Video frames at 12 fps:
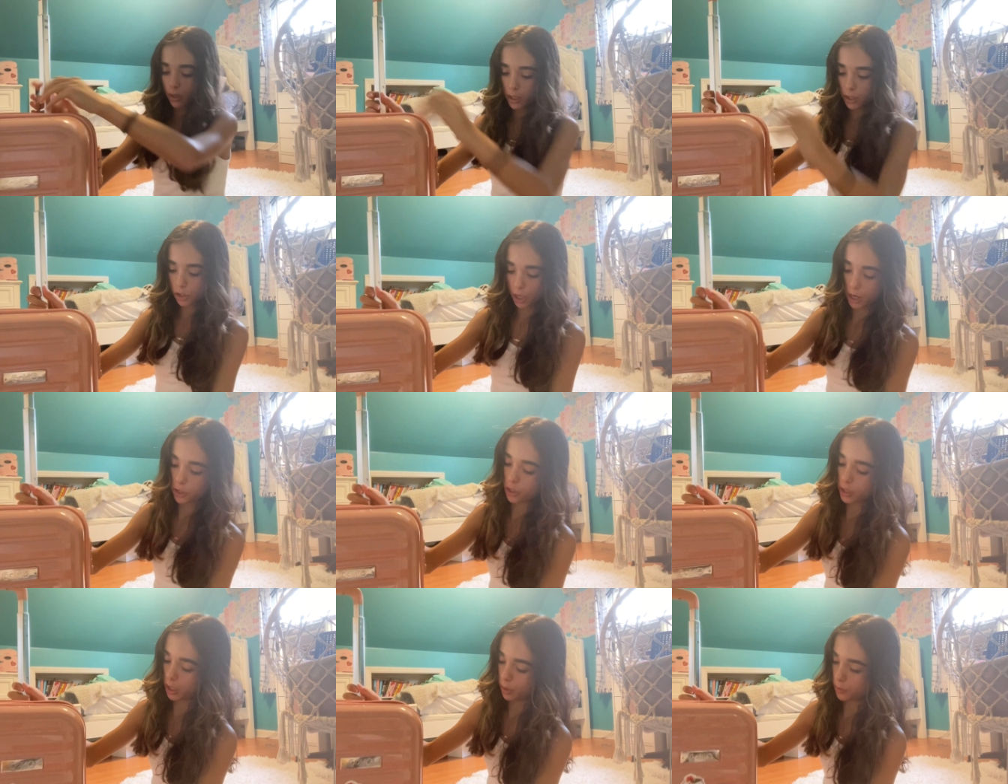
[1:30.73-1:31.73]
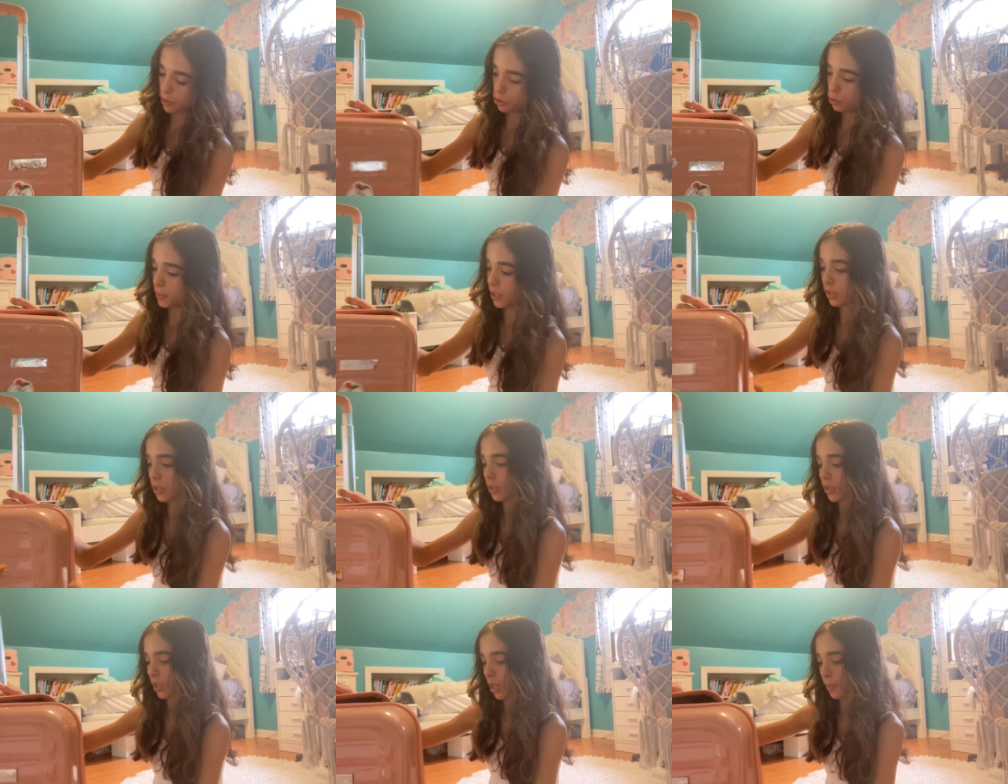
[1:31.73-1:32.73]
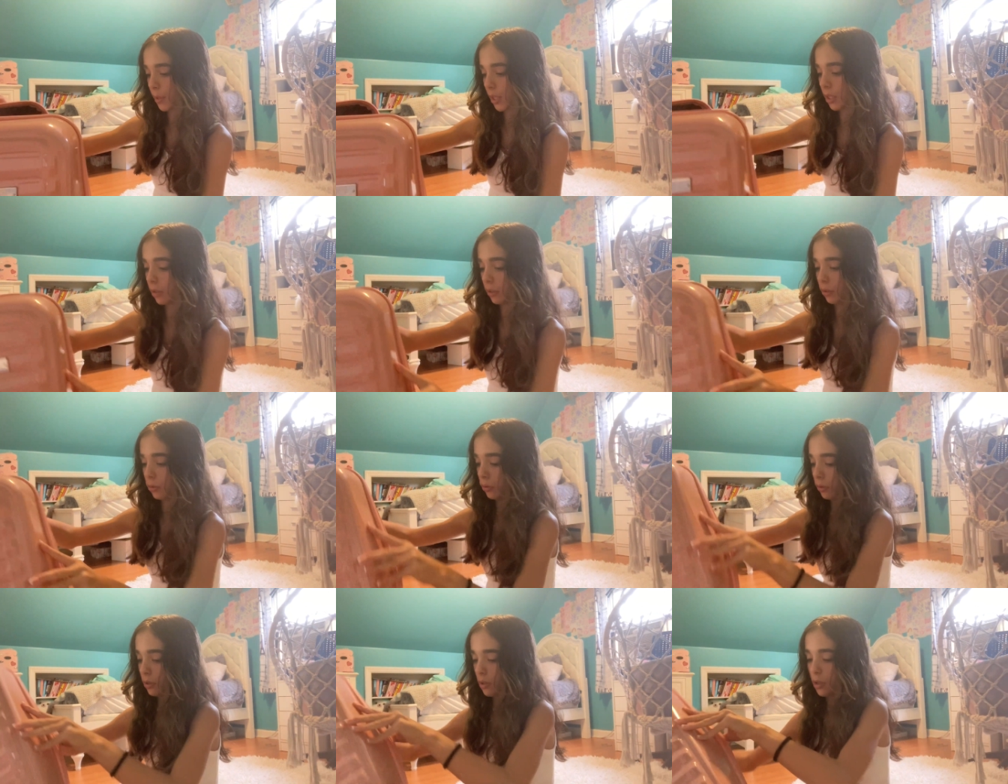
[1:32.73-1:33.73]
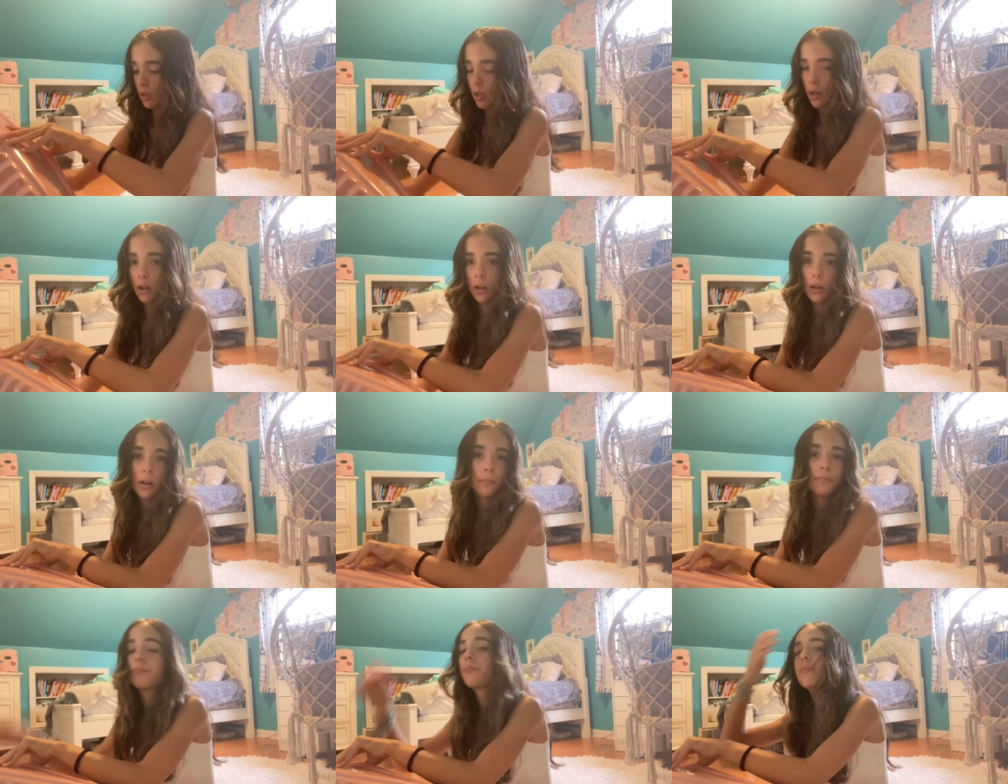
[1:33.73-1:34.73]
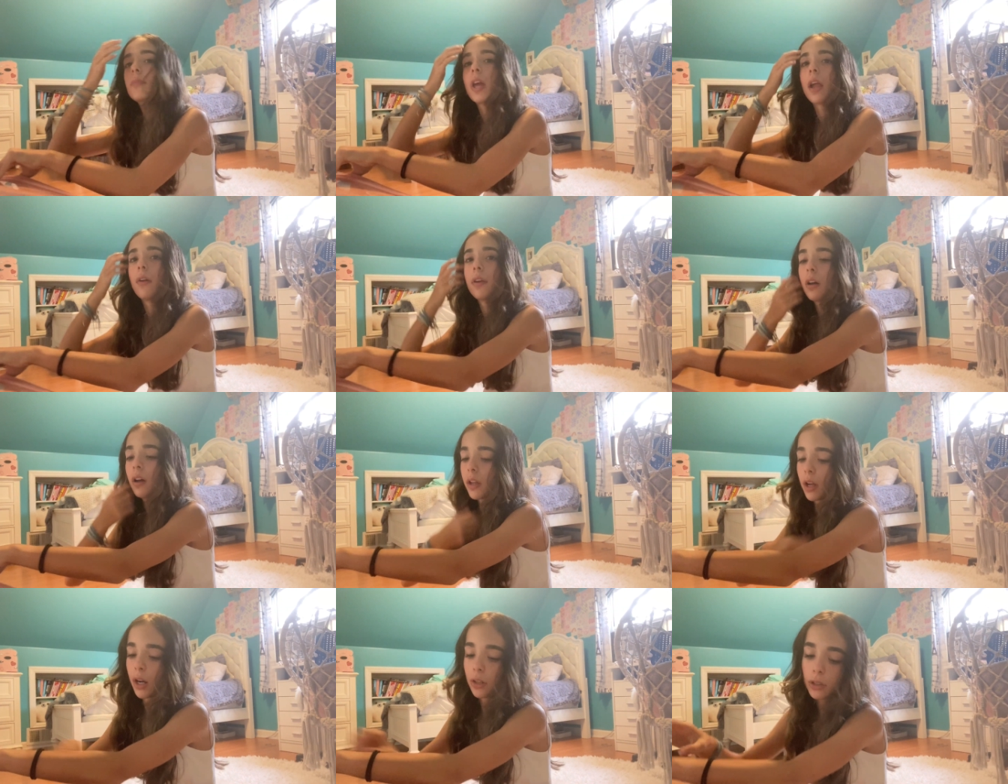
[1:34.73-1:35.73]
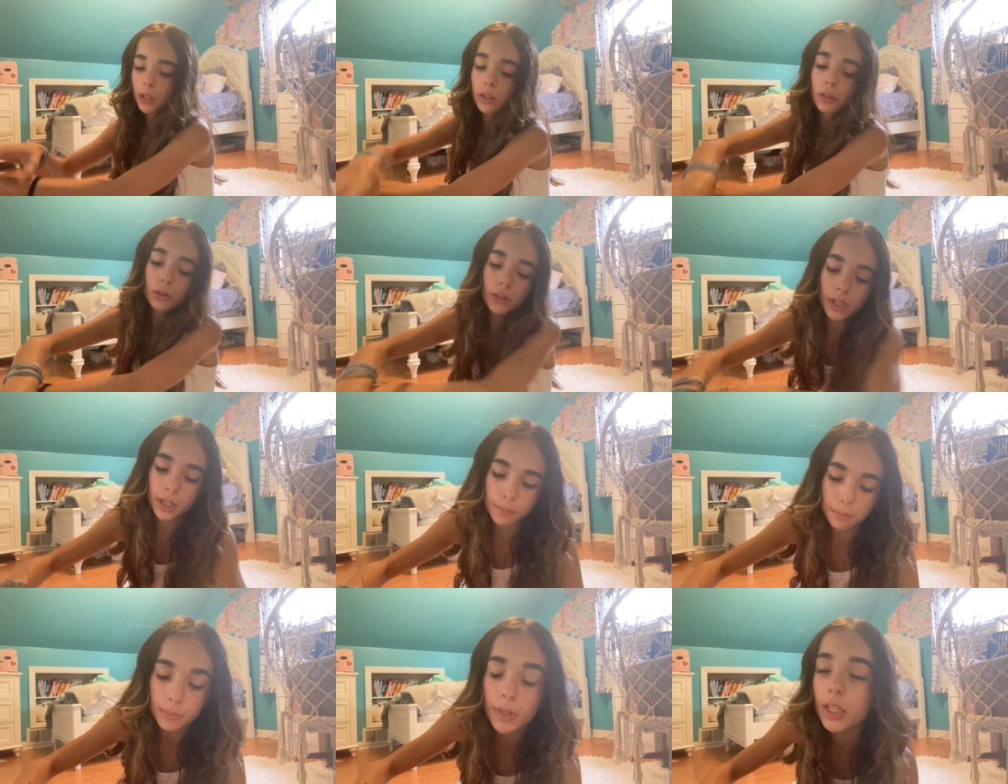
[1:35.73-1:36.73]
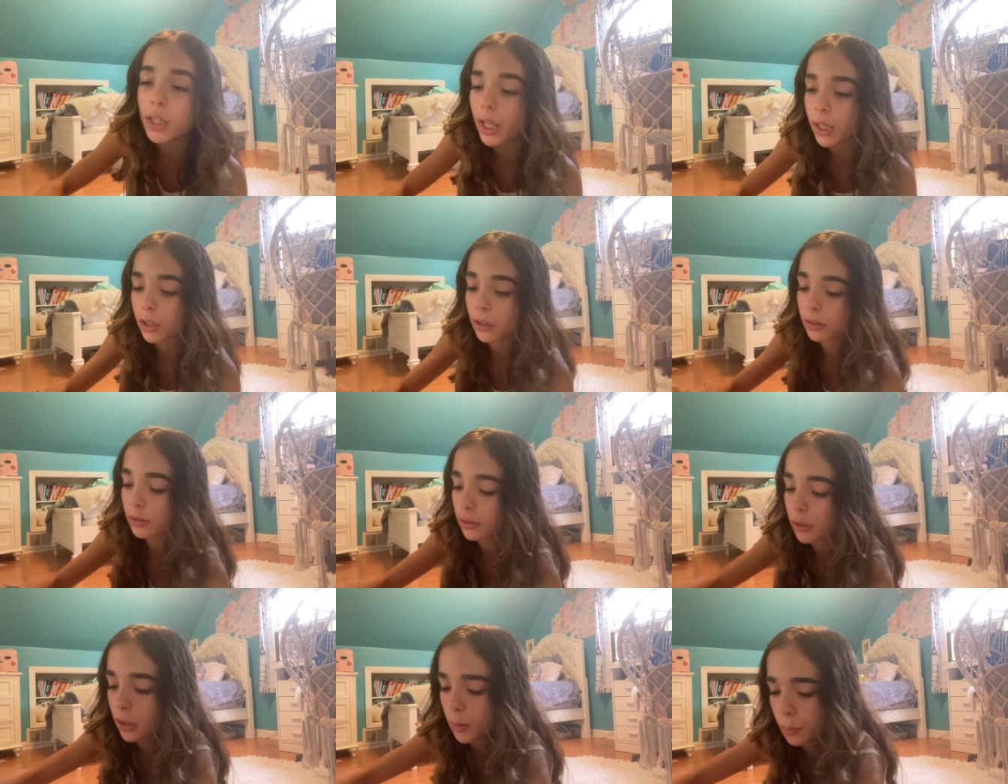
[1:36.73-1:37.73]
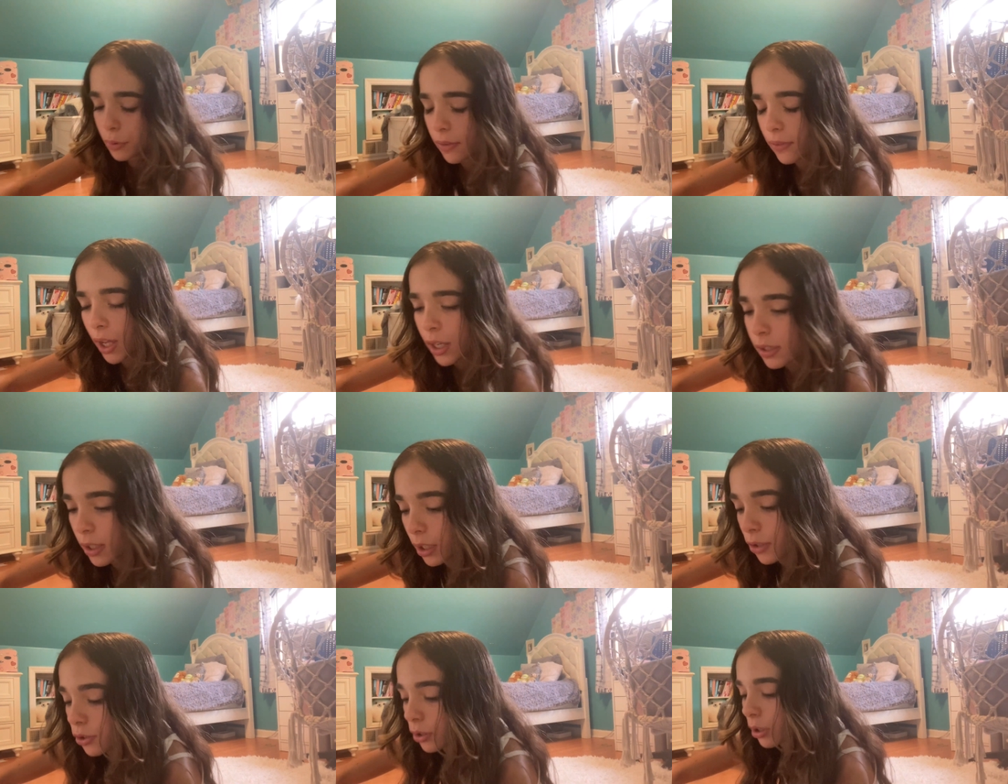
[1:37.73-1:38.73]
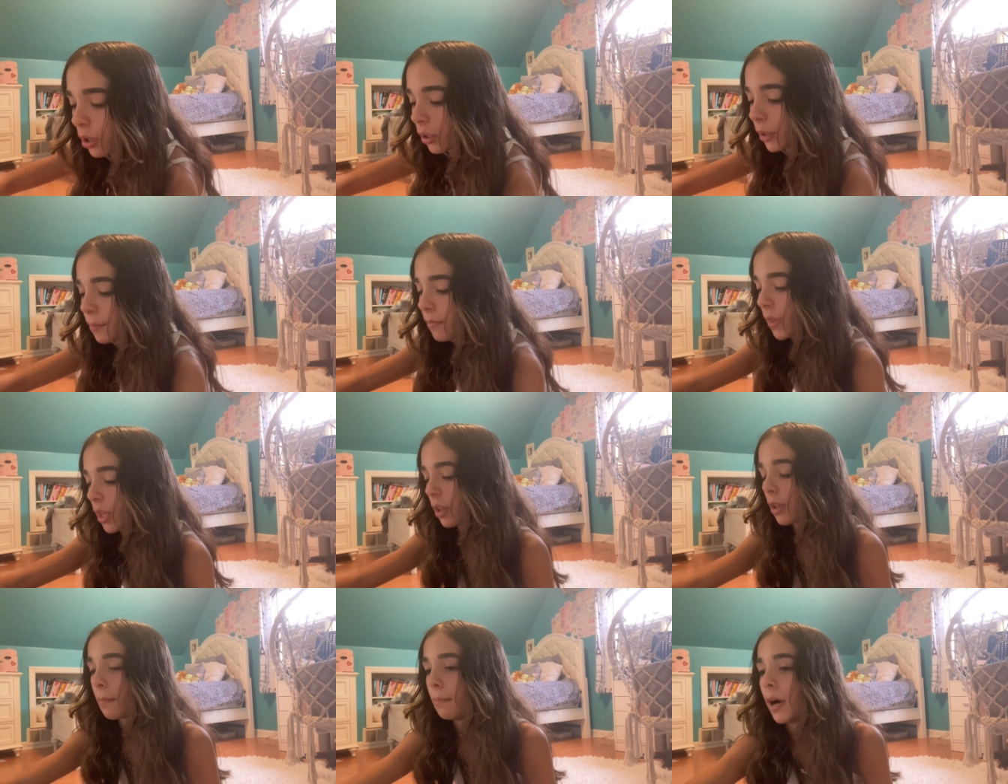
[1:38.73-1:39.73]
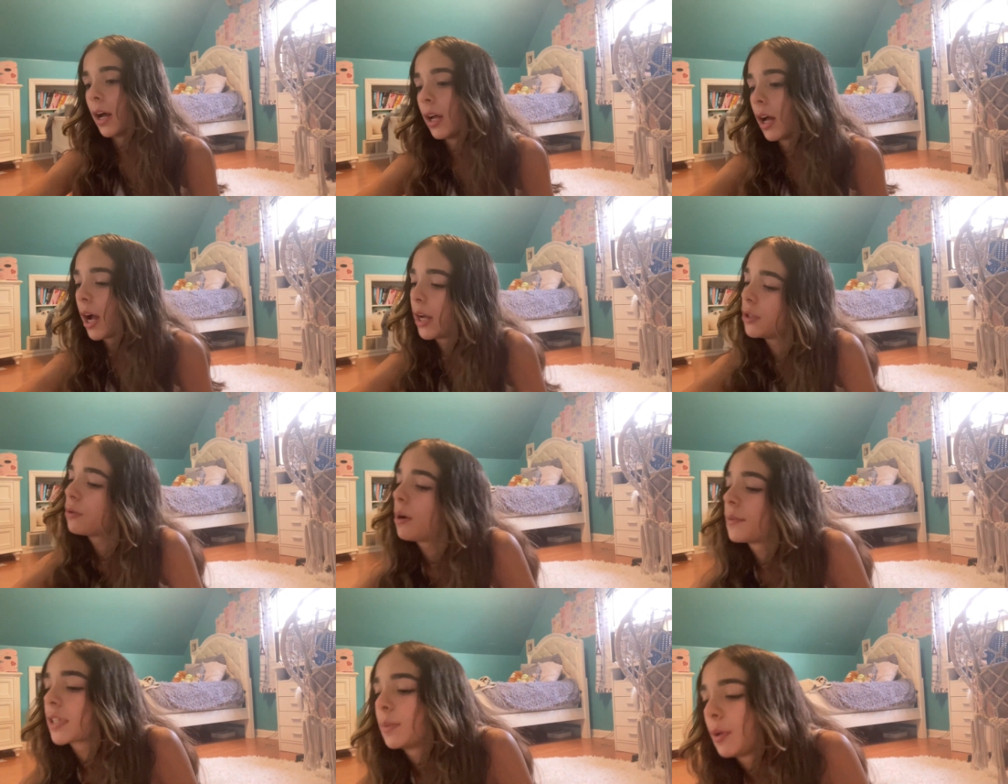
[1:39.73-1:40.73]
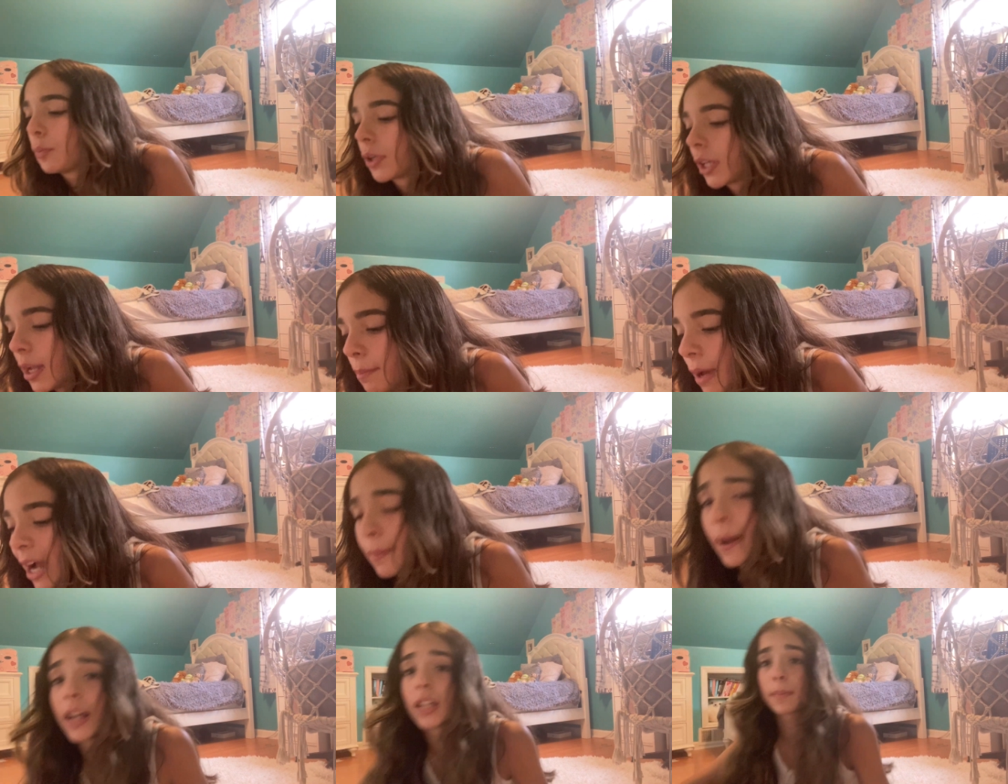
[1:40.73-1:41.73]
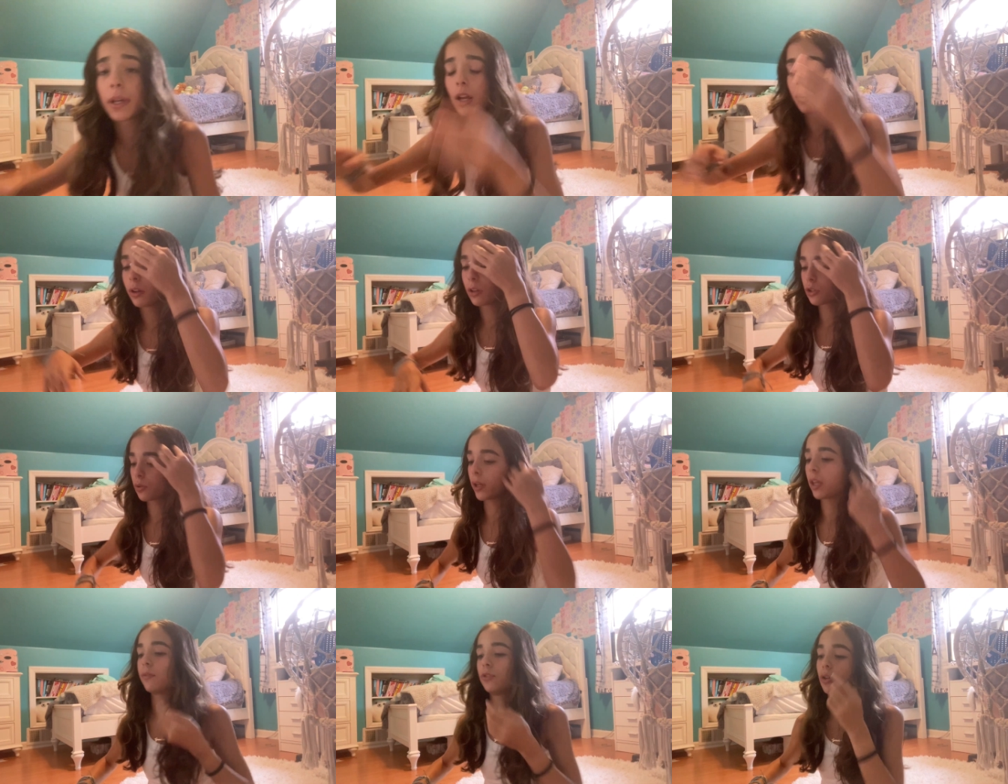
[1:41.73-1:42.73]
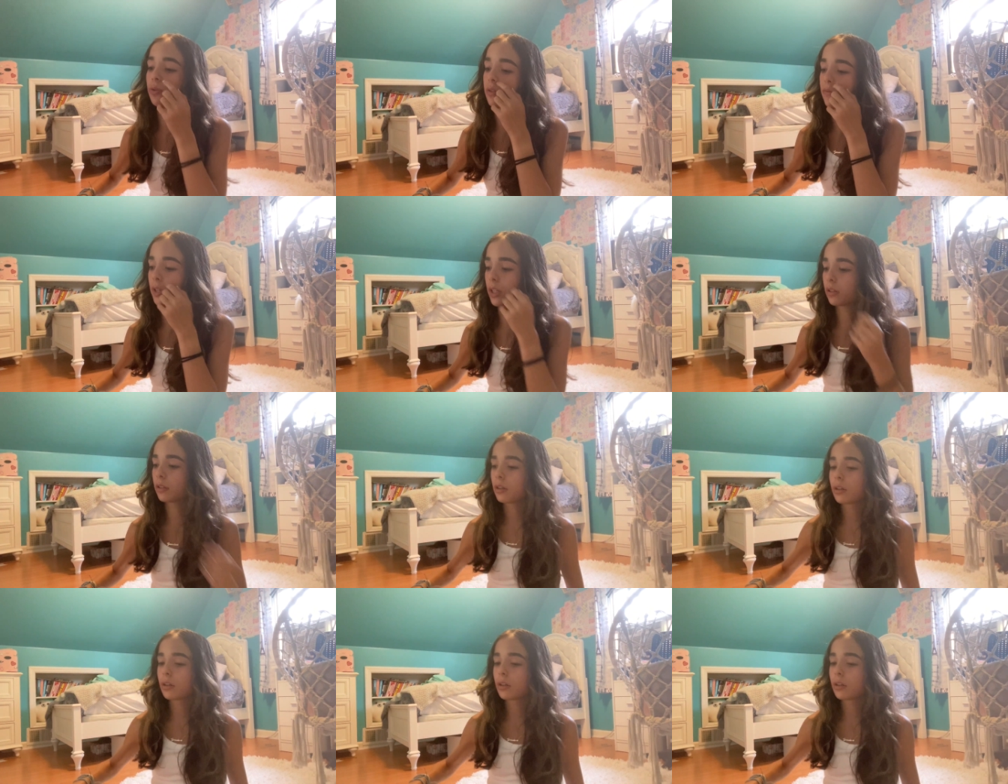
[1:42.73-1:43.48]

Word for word: luggage actually came with two pieces. It came with like a little um, carry-on. It kind of looked like a little tiny new like briefcase, I guess you can call it. But I knew I was going to be bringing a backpack as my carry-on, so I gave Josephine